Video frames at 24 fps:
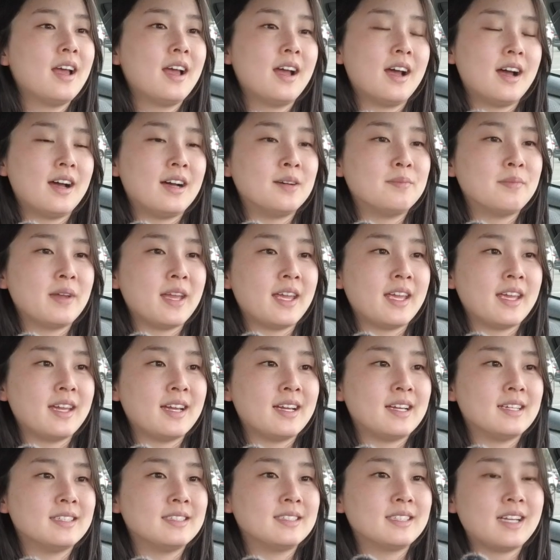Um,
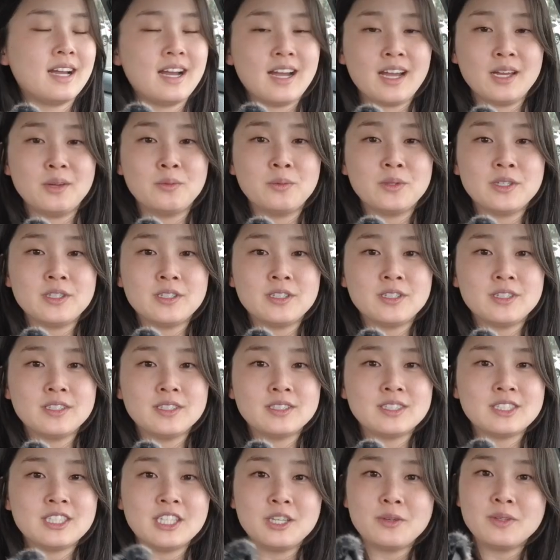and I will
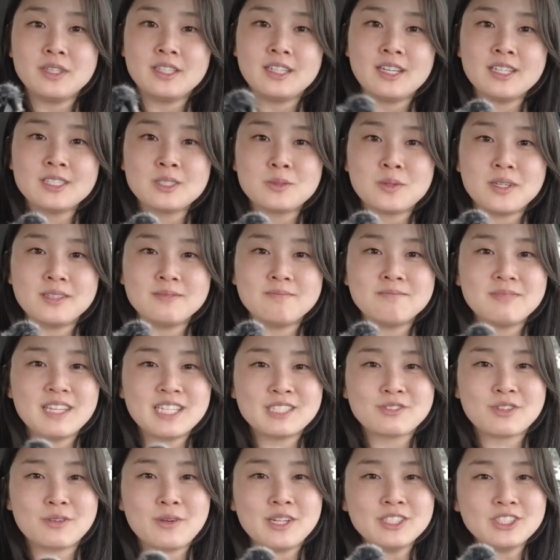see you in the next one.
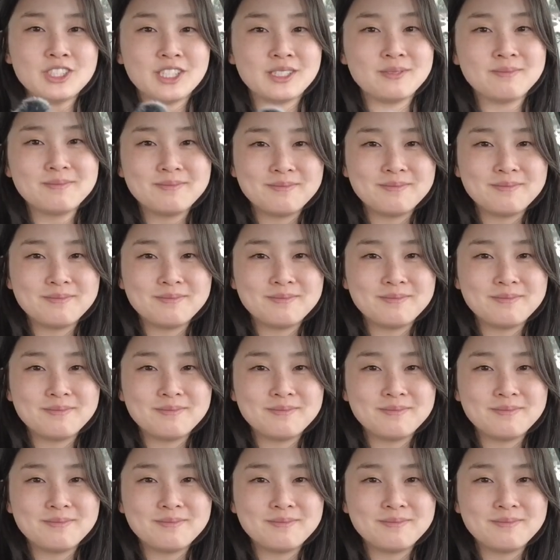Thanks for watching.